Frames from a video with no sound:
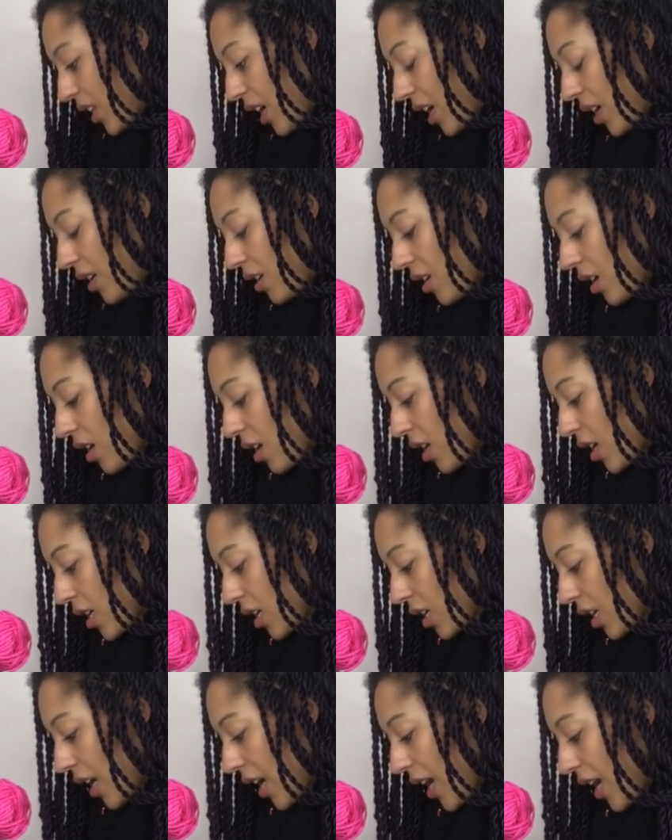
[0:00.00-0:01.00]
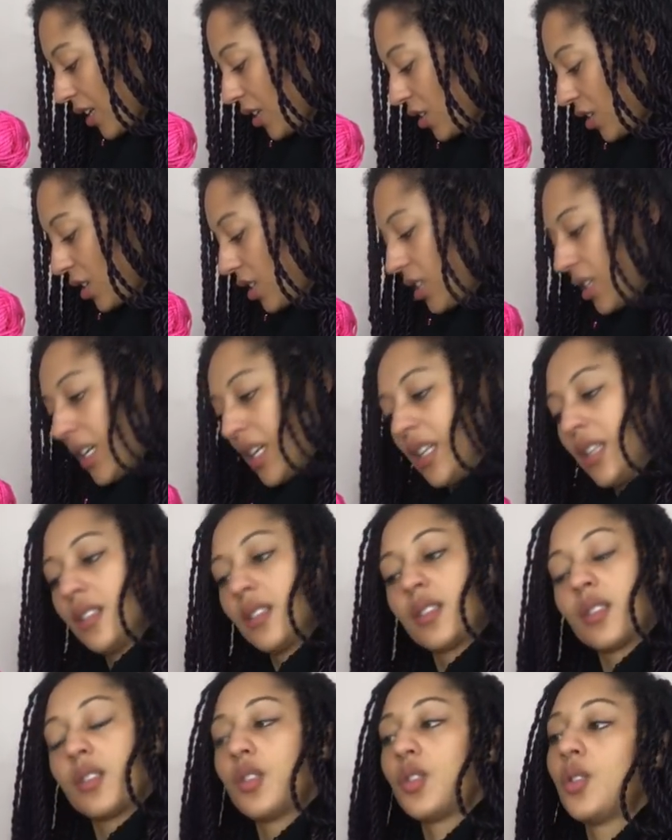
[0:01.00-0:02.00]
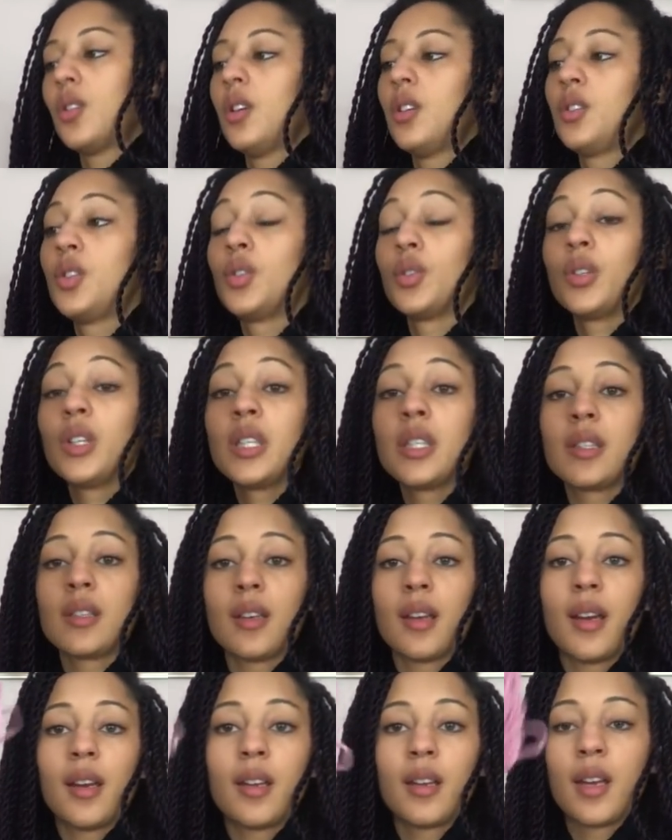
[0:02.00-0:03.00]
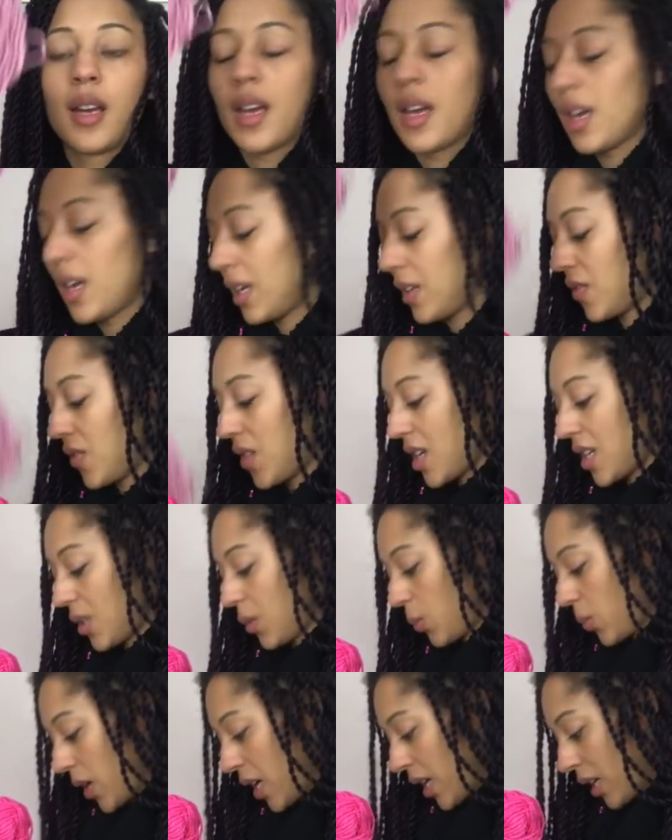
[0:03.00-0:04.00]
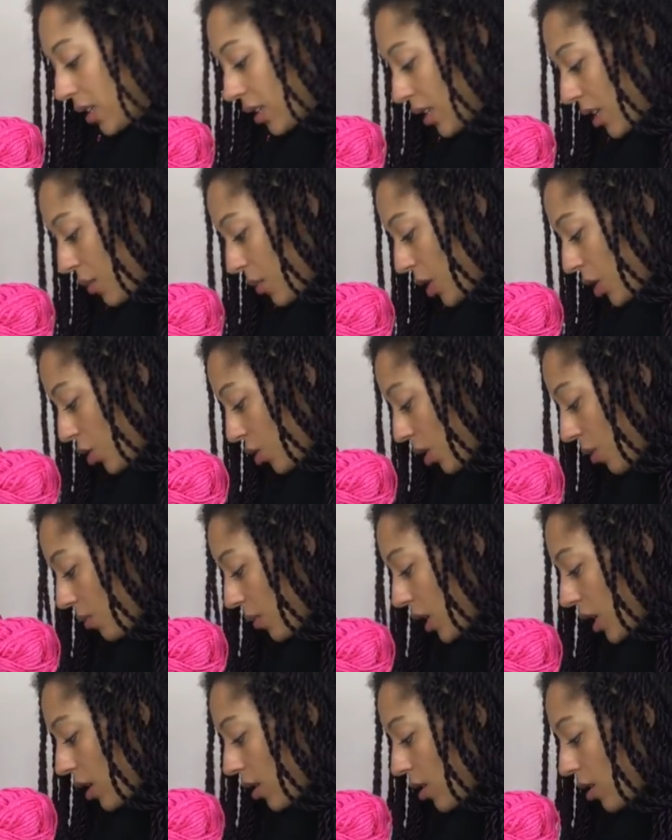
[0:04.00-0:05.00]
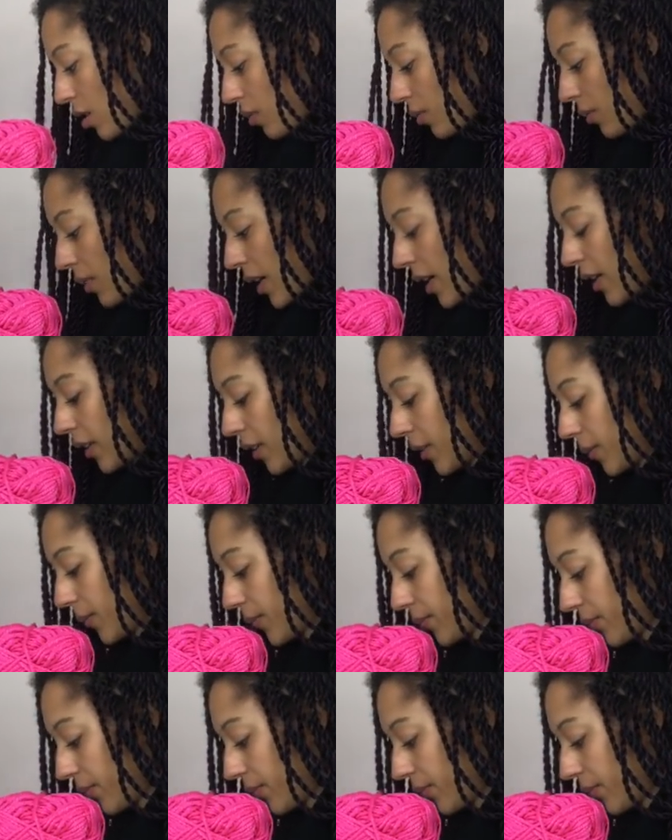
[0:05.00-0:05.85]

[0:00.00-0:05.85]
and I edged it and joined it in this pink. Let me drop my yarn back